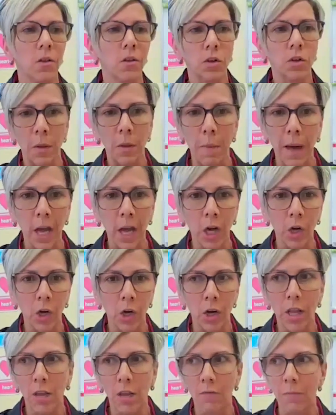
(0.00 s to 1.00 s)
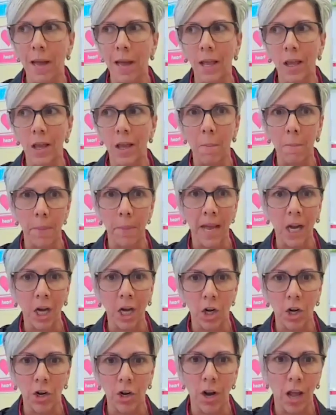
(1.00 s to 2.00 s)
Doesn't matter if my
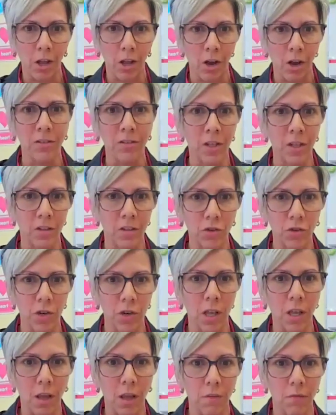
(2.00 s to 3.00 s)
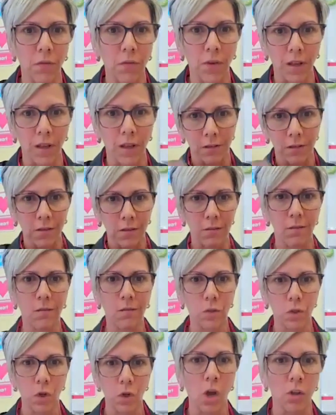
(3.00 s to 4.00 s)
competitor across the street can fit
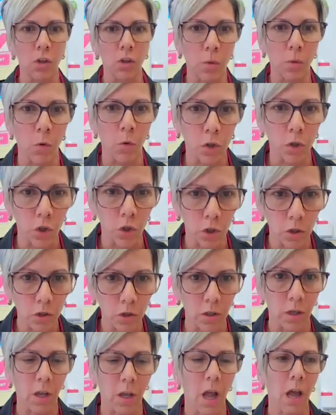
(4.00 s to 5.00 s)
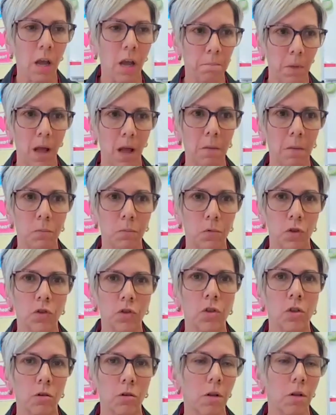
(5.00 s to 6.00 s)
200 more children i'm i'm
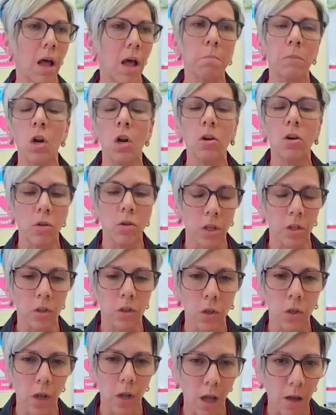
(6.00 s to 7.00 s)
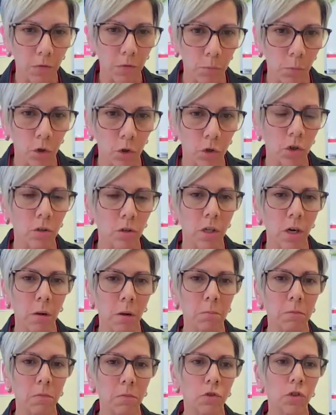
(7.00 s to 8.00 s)
just i'm not looking to have more children
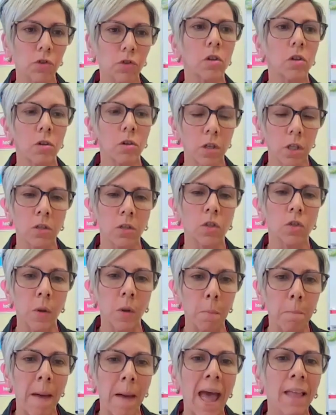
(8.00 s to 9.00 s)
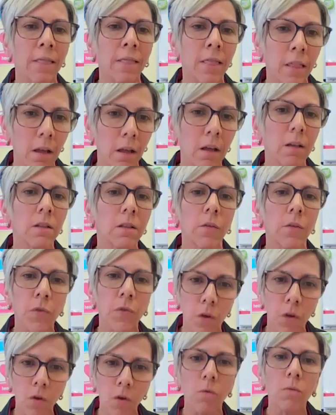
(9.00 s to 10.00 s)
i'm just looking to impact the the
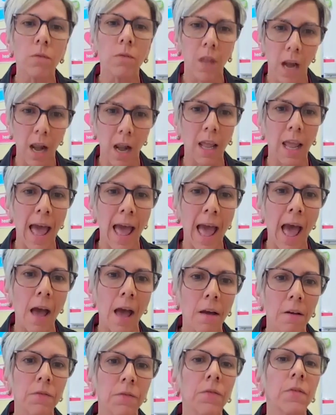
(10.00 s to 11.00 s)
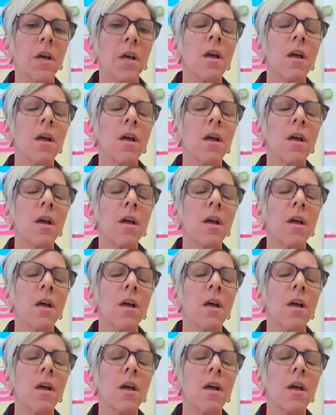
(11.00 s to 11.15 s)
few that i have